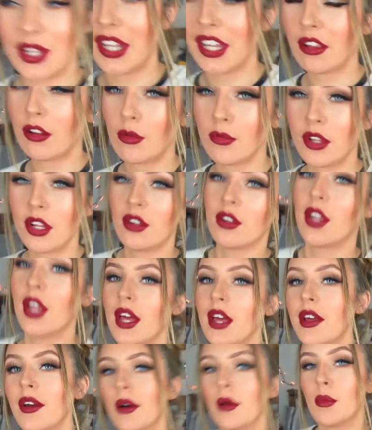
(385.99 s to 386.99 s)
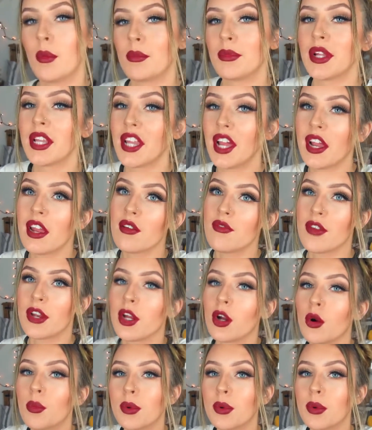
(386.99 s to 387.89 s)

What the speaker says: that's what I'm doing now. I'm on my second video,